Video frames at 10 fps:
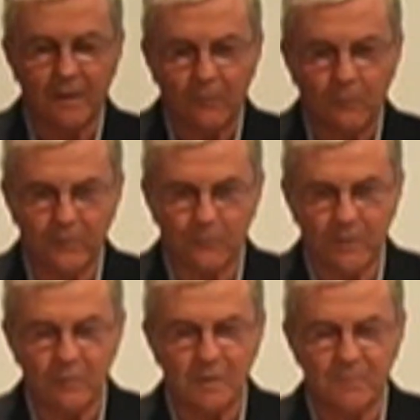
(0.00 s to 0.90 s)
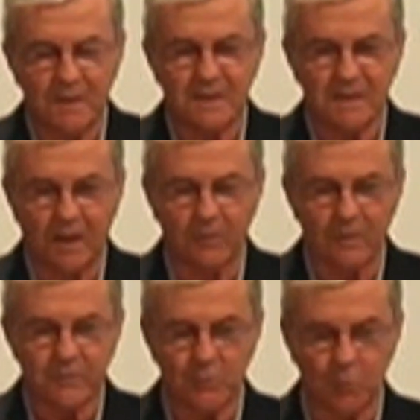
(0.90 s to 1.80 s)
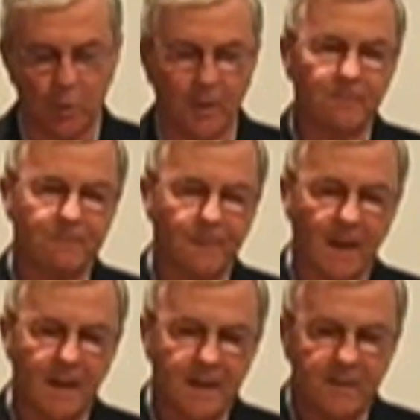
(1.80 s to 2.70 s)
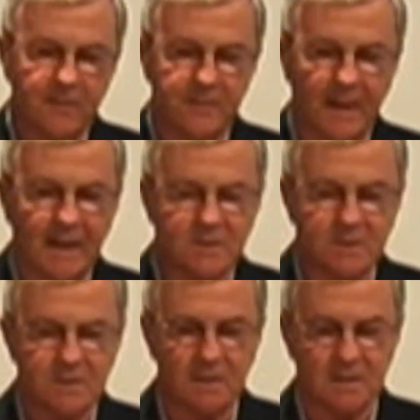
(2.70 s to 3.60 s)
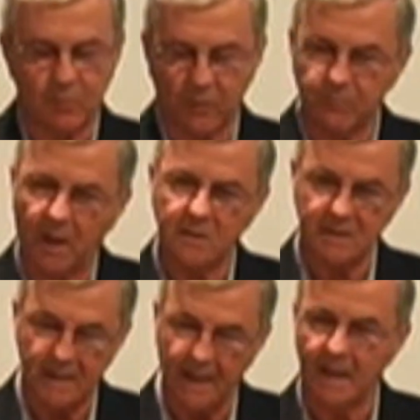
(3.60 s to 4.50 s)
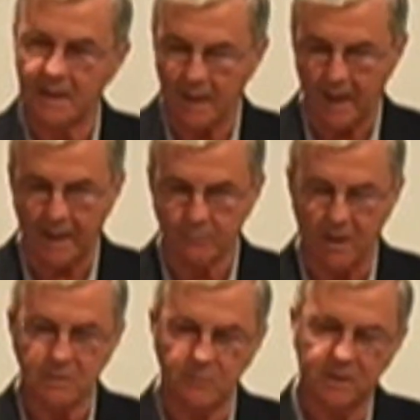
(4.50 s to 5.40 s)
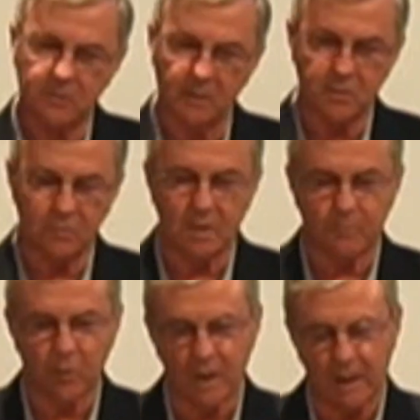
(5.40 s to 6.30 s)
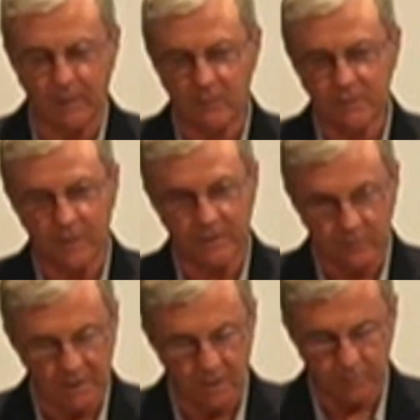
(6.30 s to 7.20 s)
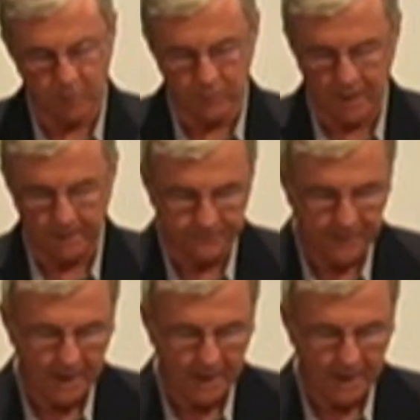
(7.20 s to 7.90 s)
When we were in ministerial school, they suggested, both Margie and Margie went through a 2-year program, I went through a 3-year program.